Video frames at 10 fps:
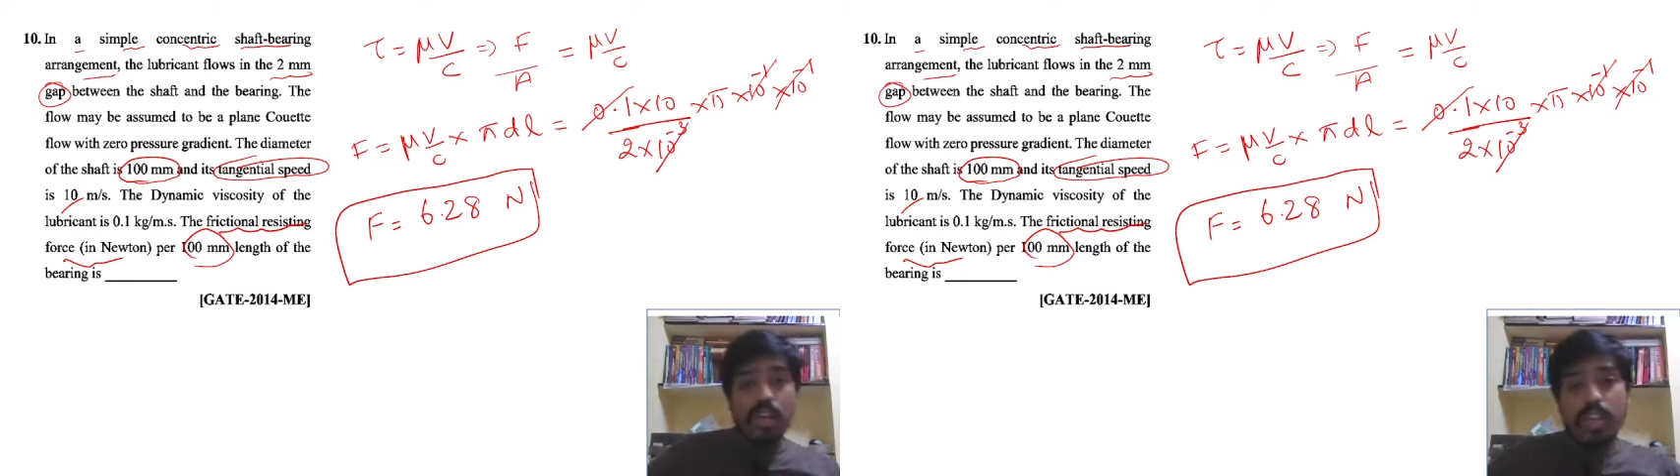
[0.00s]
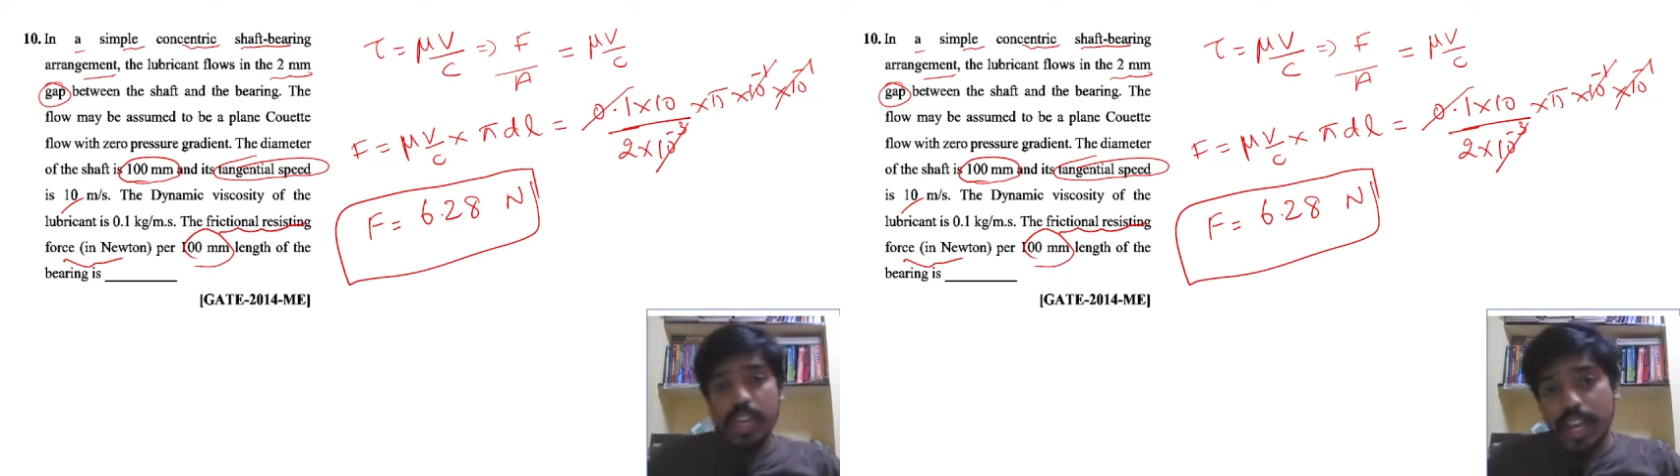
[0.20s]

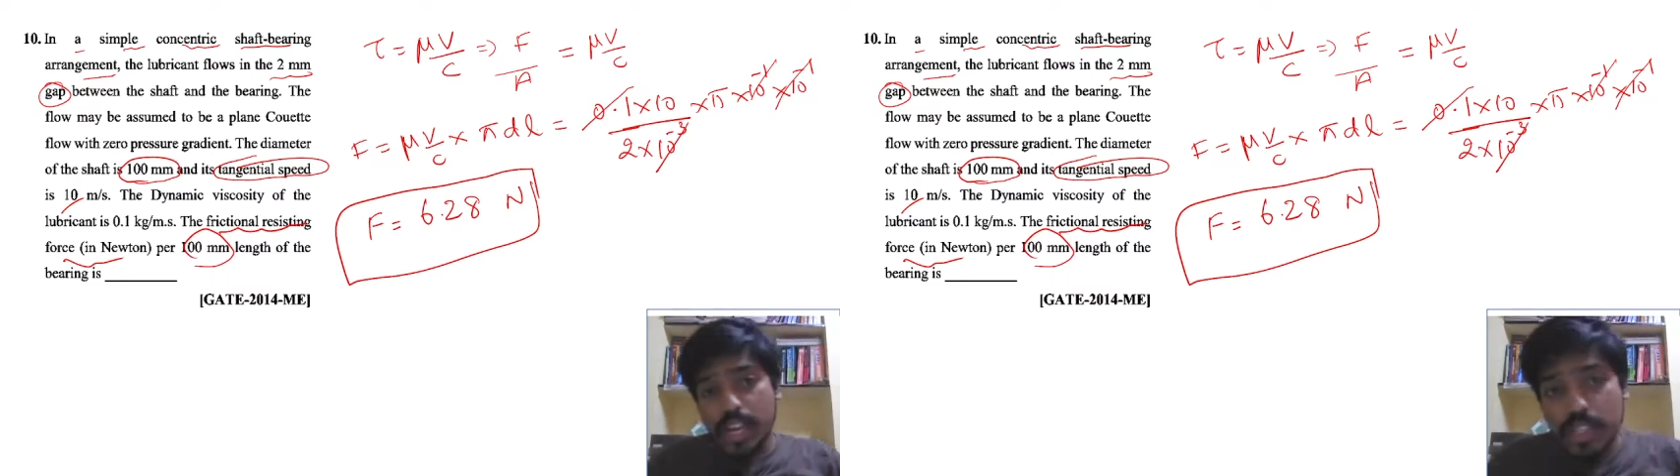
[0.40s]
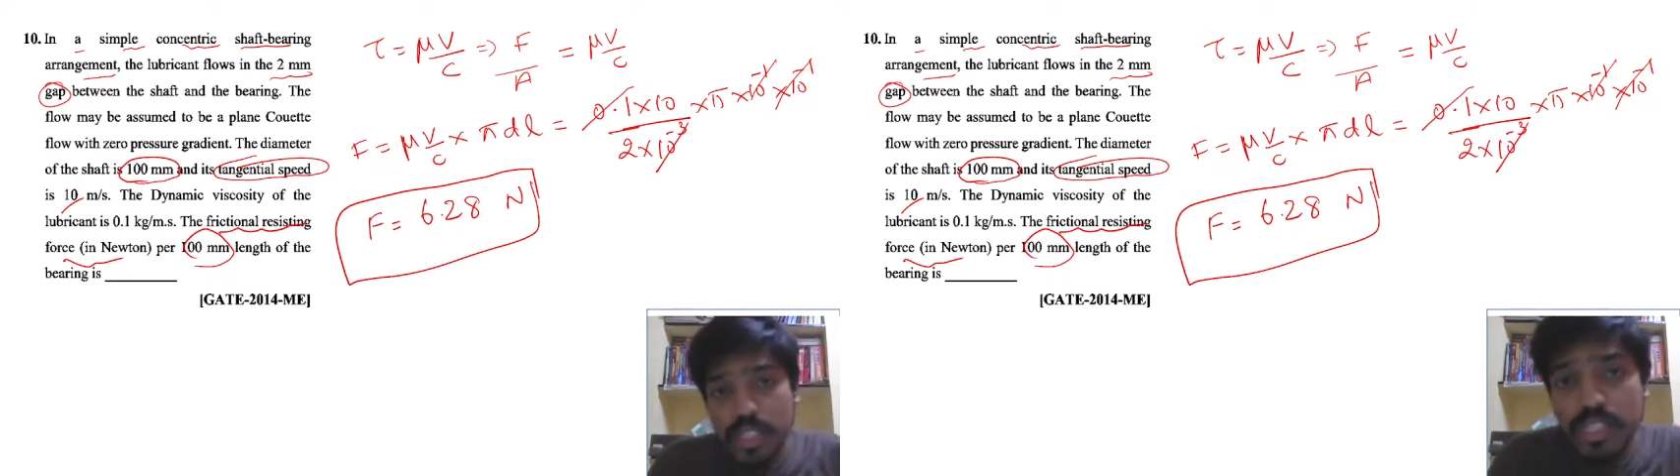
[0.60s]
Key
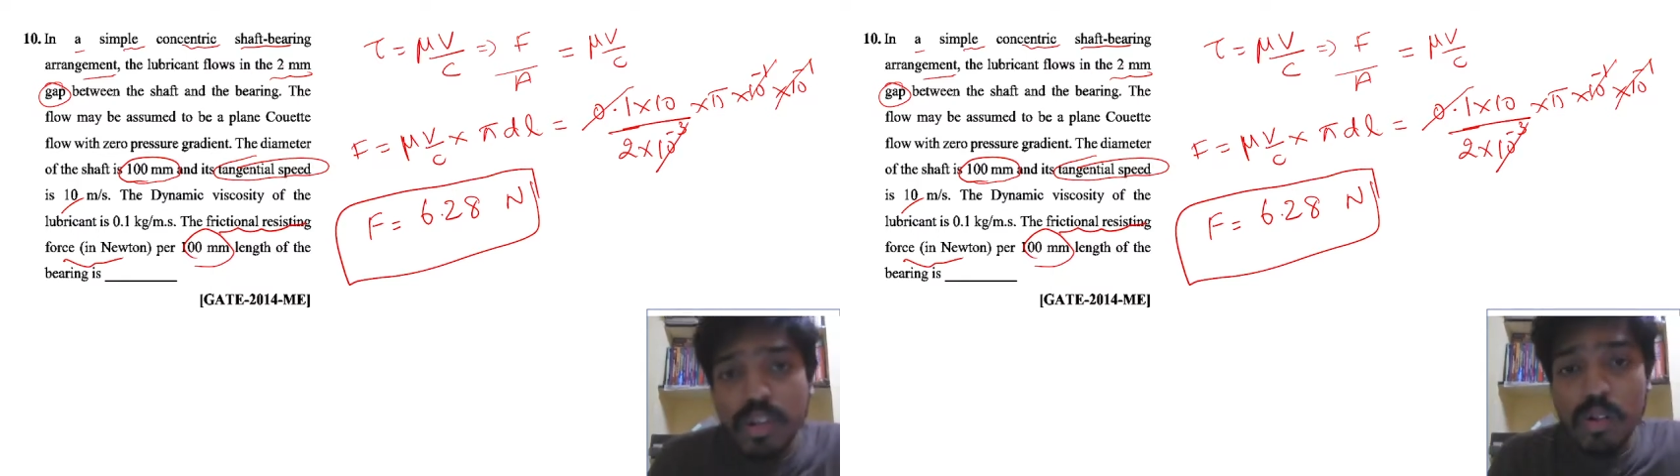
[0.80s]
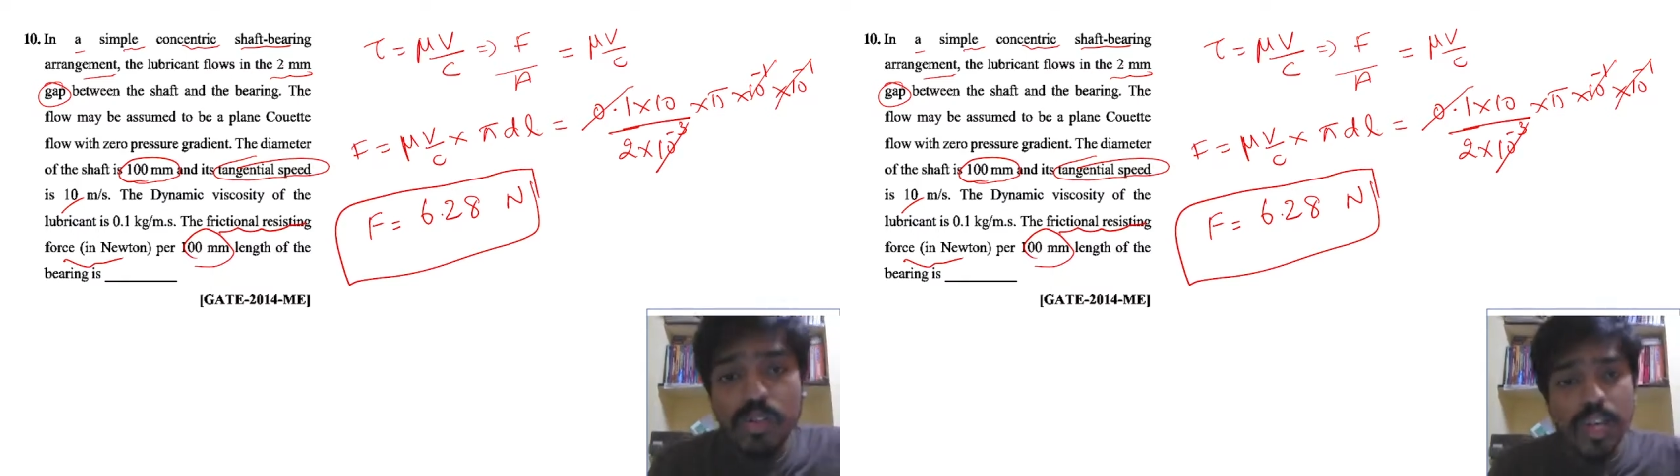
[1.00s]
answer is
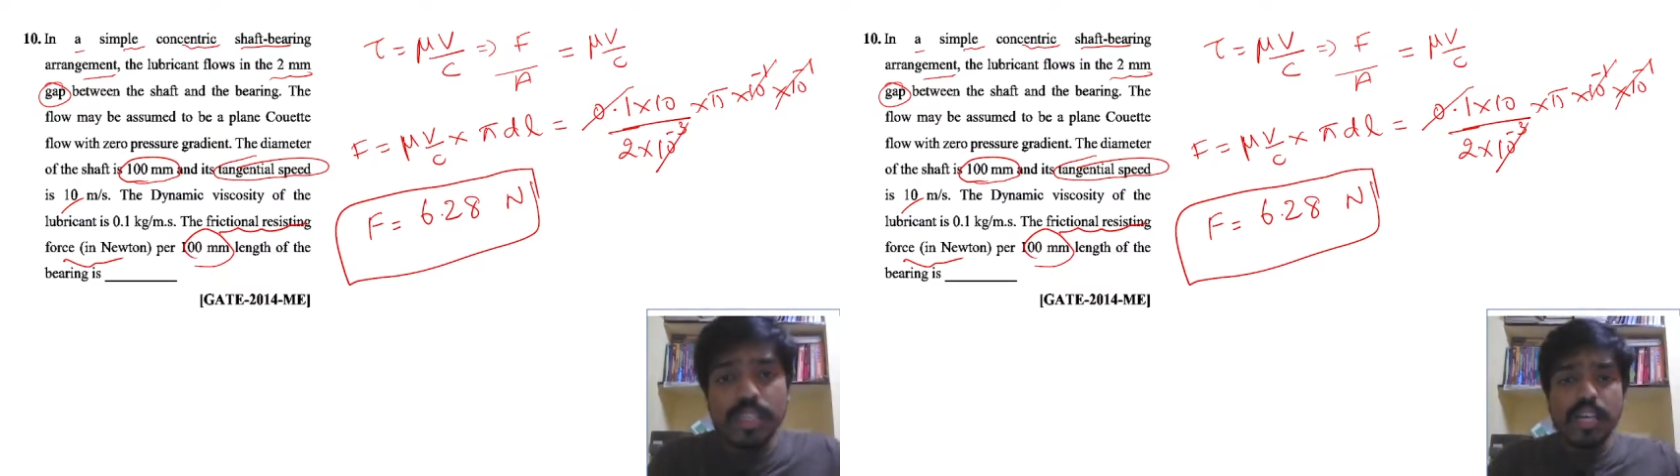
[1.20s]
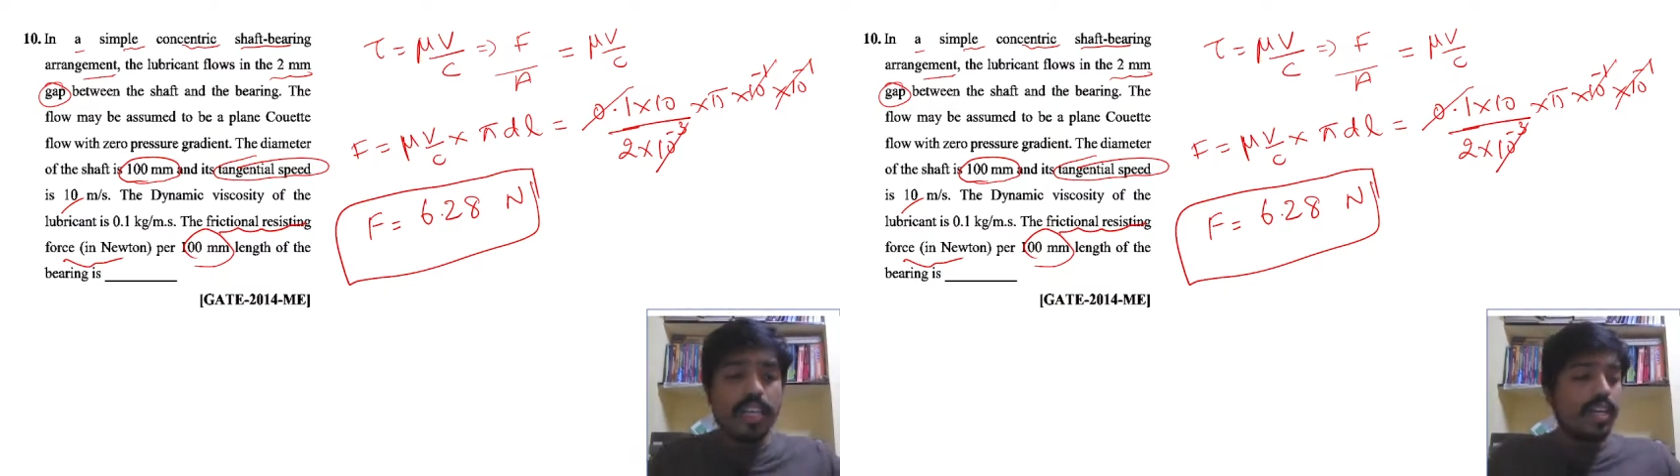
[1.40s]
also
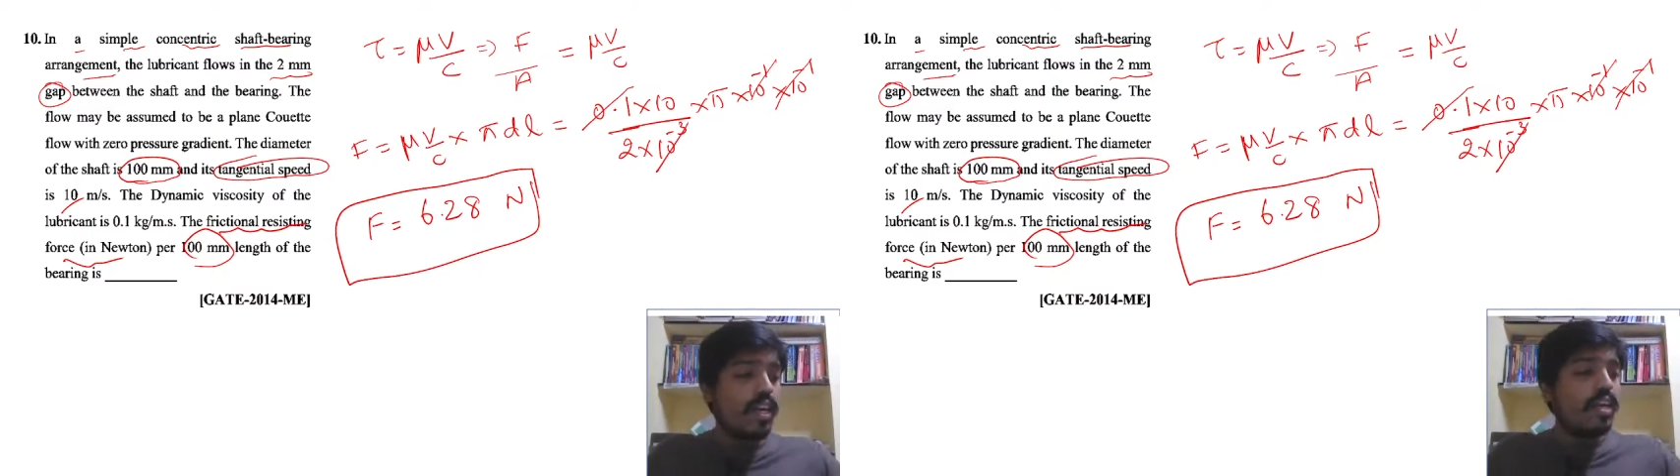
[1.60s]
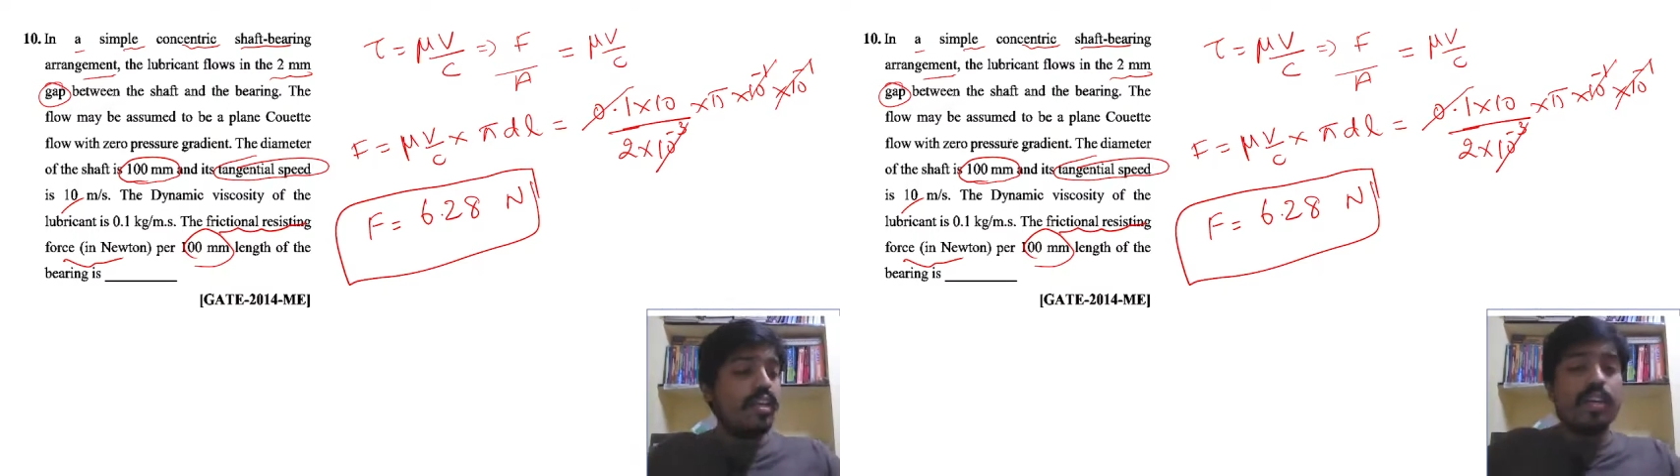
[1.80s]
exactly
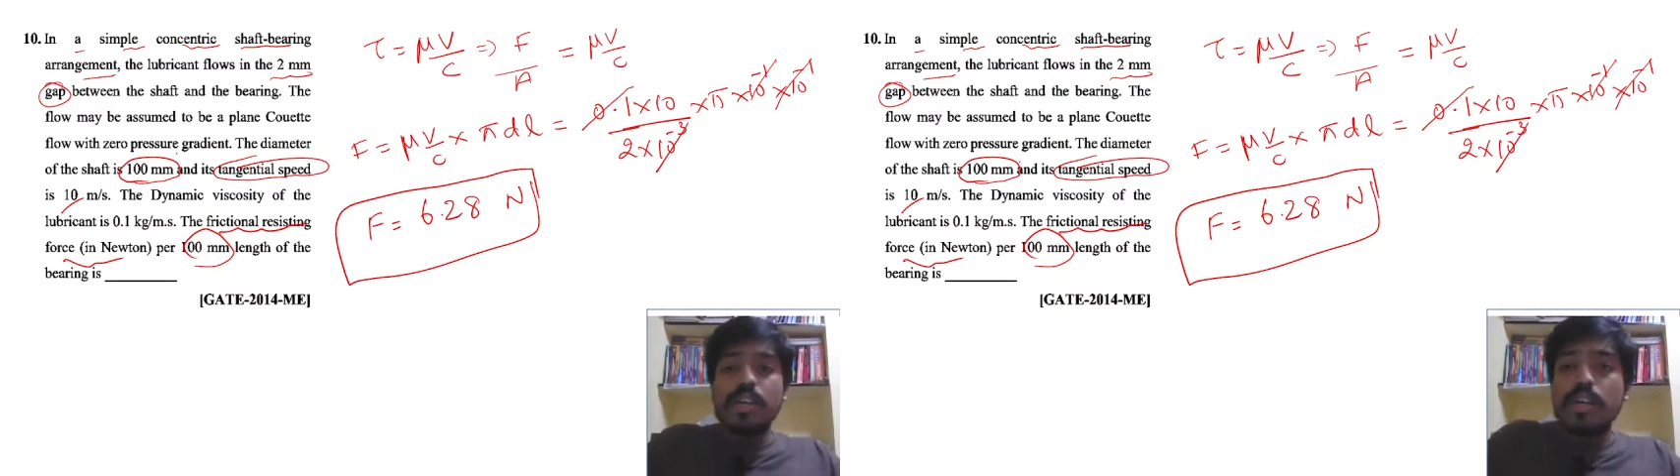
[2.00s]
correct.